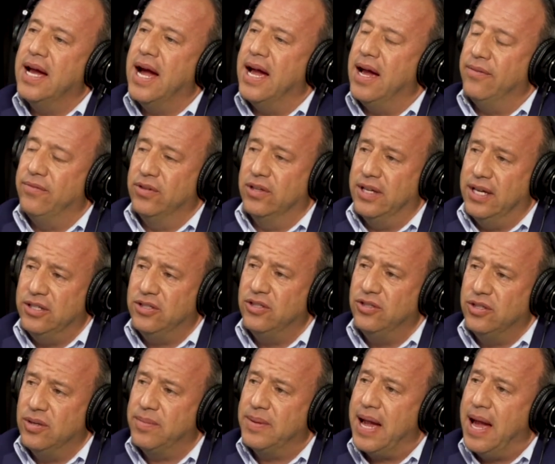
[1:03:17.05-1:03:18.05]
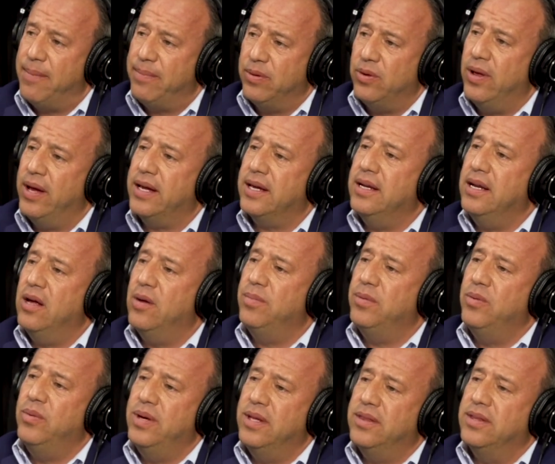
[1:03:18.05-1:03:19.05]
I have relationship capital I can
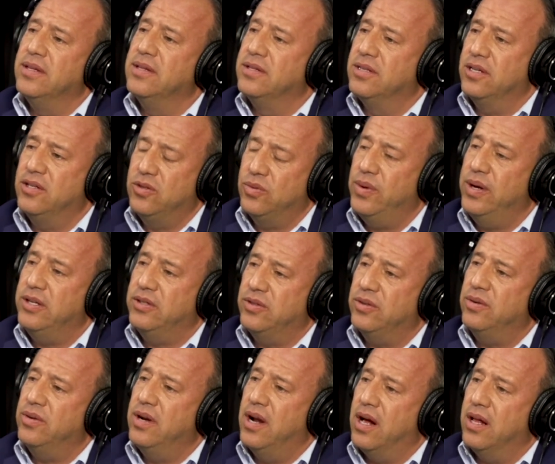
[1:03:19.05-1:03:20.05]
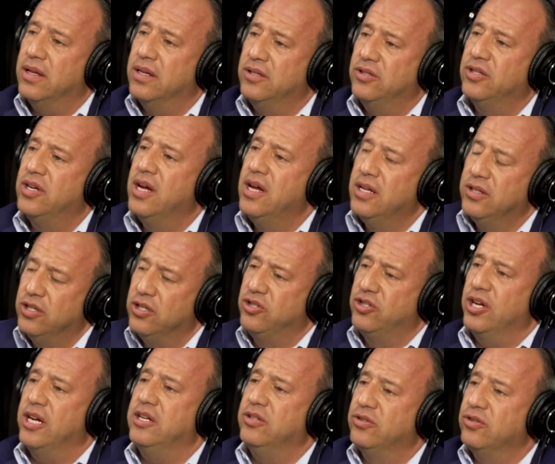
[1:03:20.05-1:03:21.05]
help you with and situational knowledge to
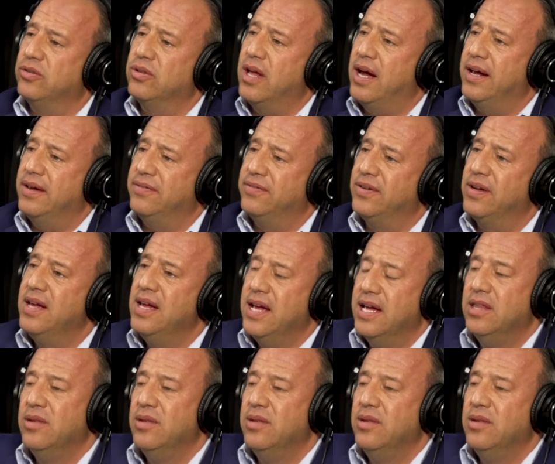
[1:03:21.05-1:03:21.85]
change your life.